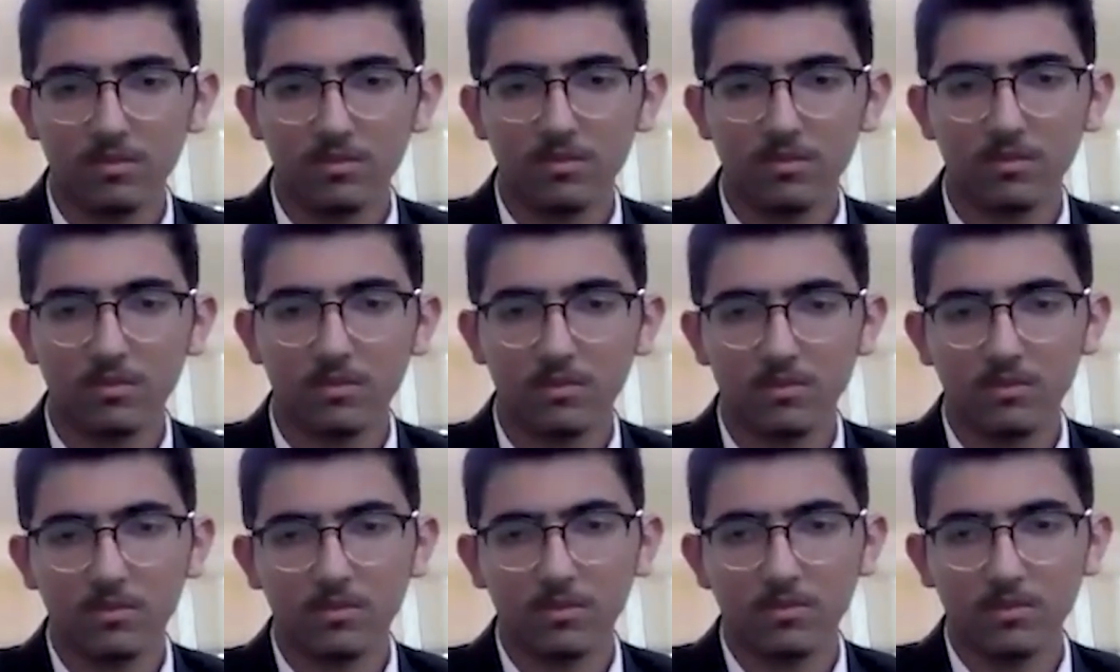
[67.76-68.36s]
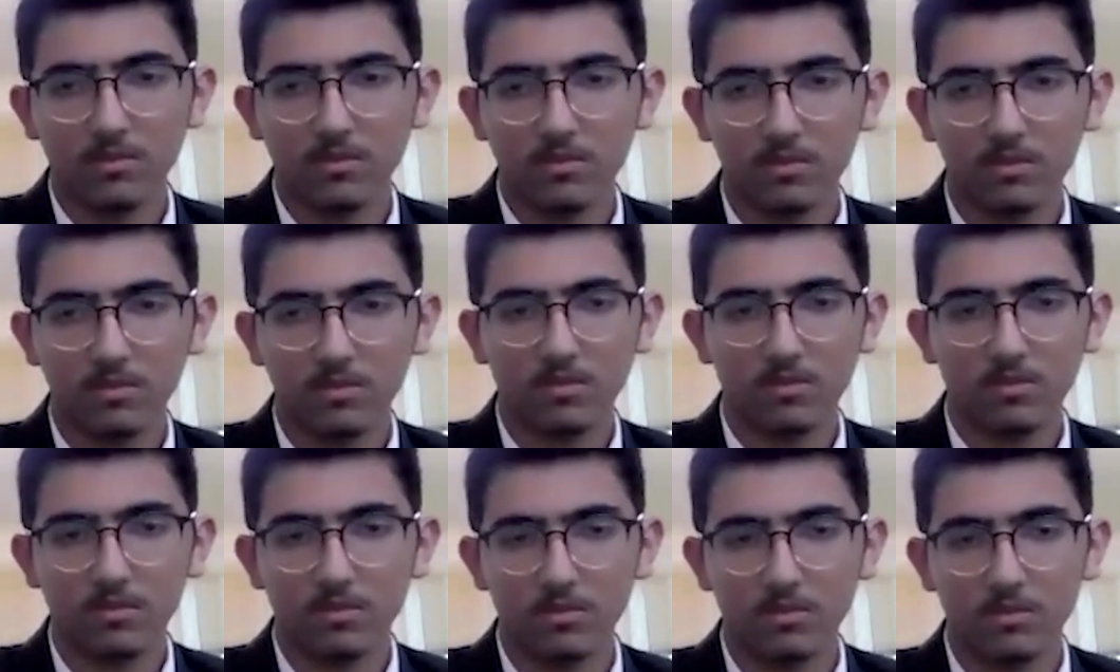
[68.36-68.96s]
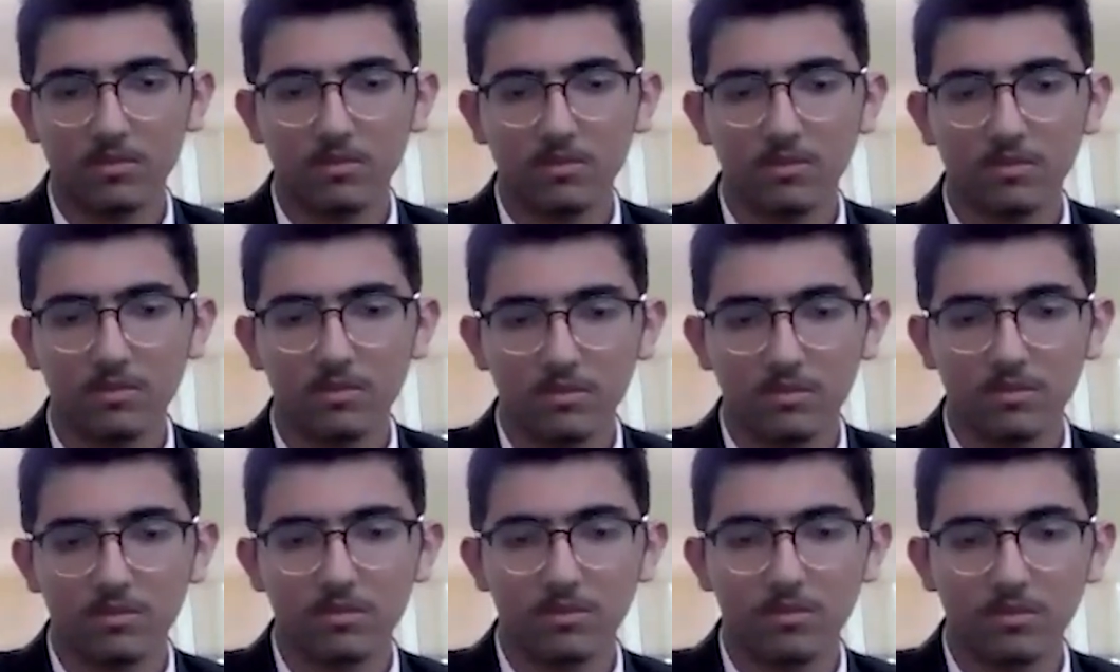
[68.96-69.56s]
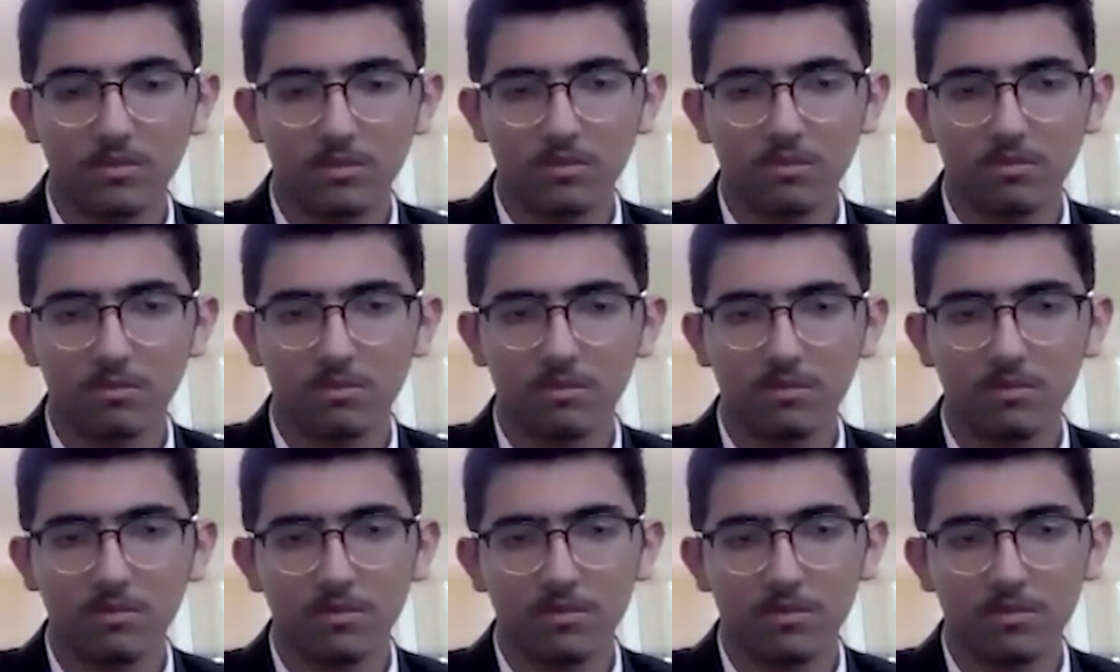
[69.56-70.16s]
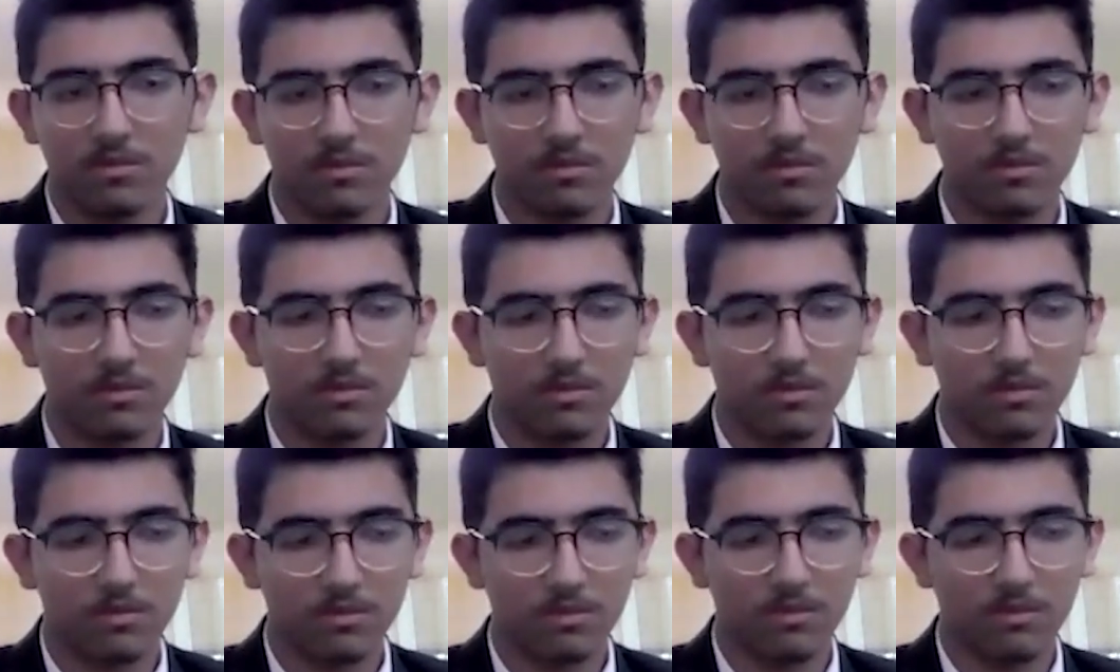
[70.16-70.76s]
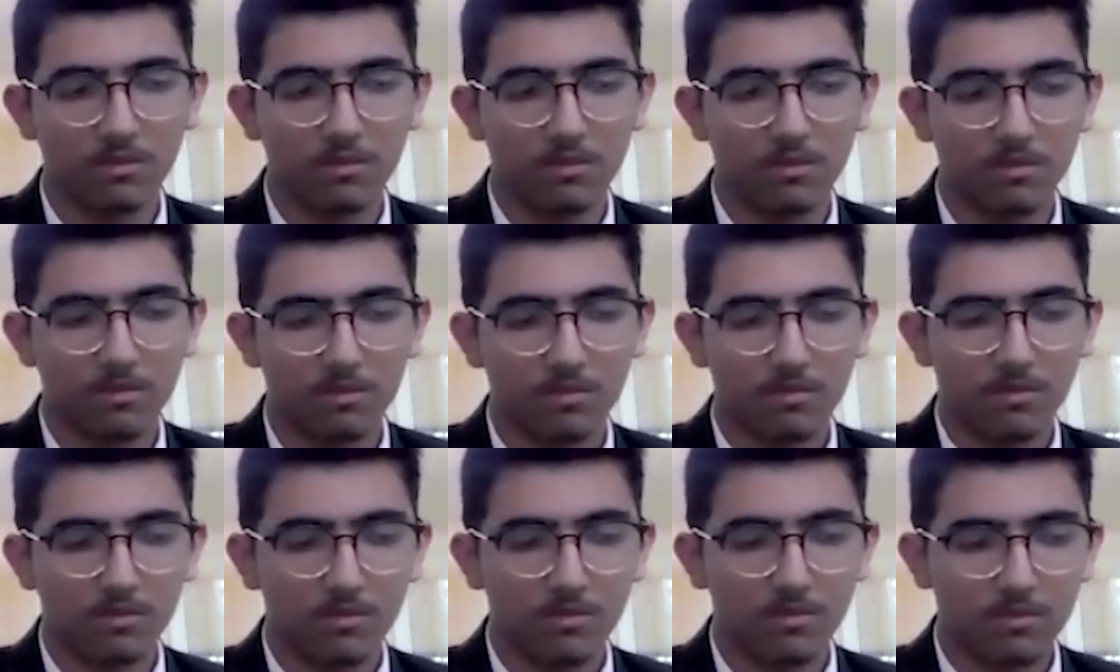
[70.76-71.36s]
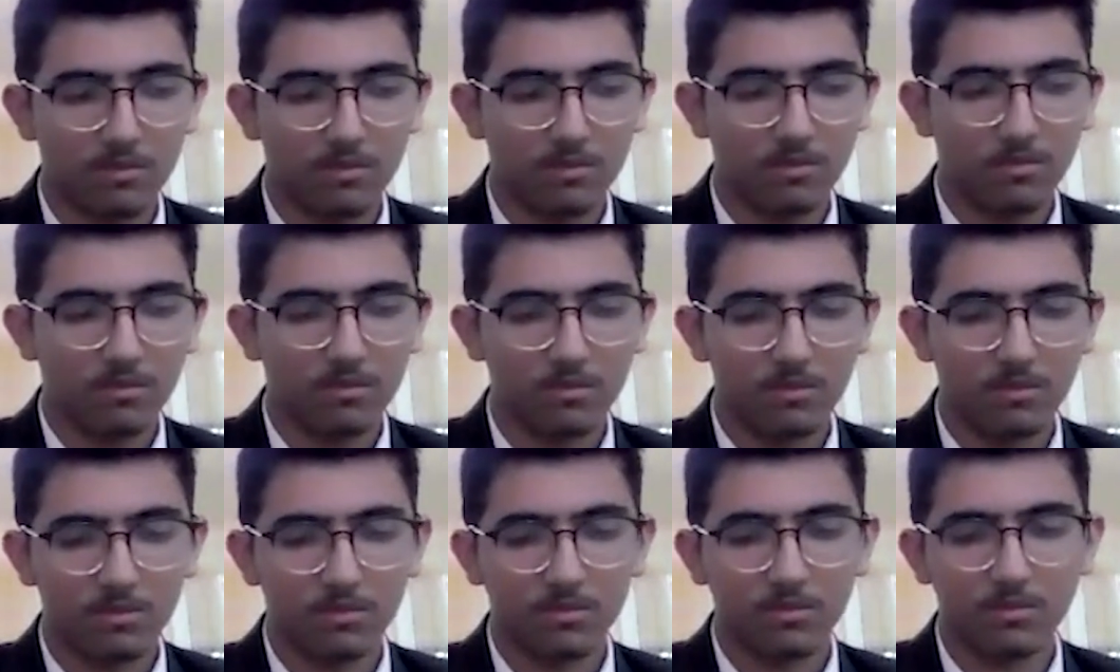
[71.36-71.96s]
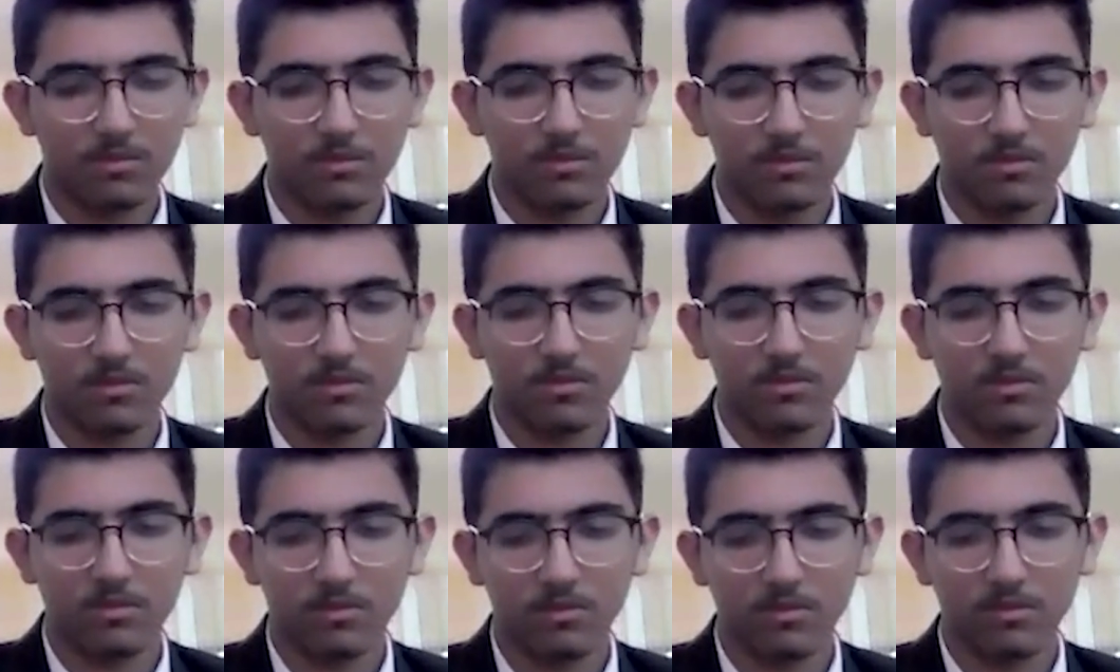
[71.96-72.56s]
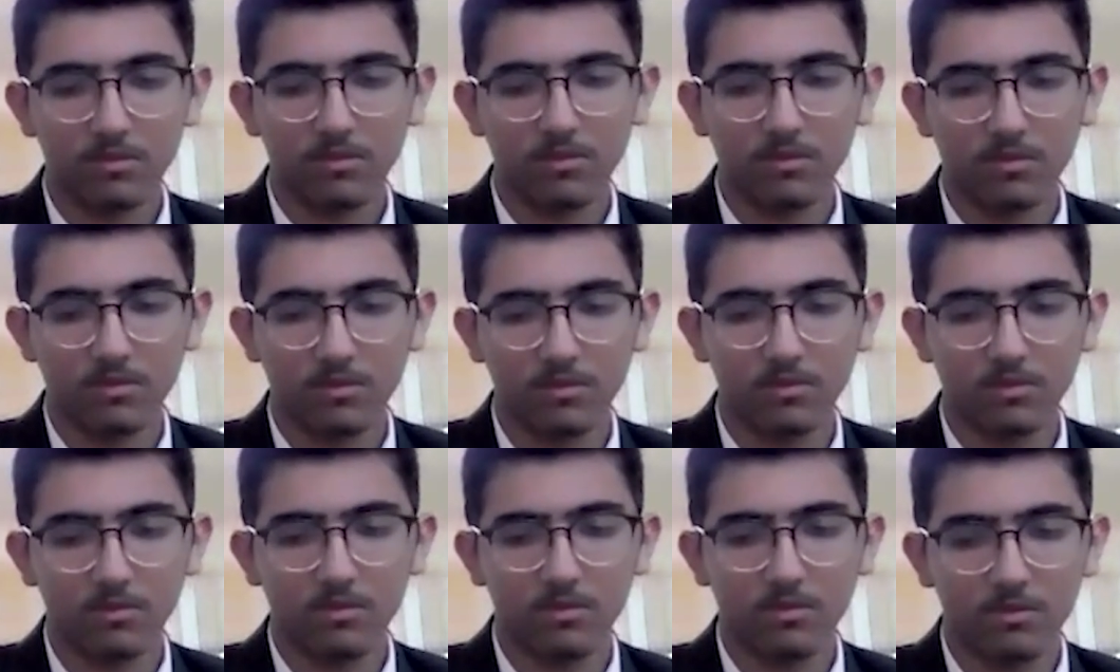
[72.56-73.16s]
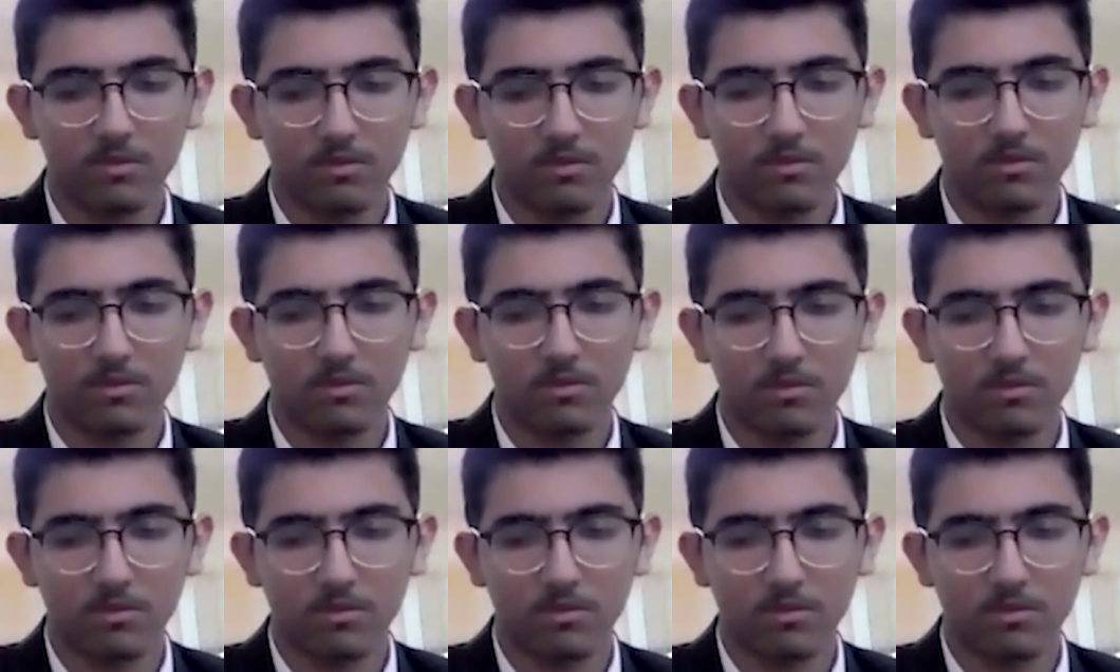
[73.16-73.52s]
[no speech]